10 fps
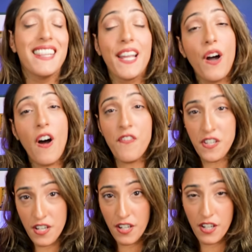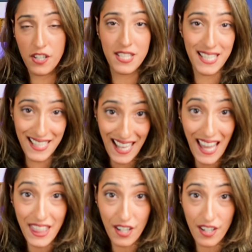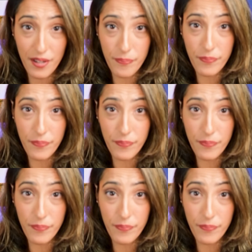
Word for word: and they often occur together.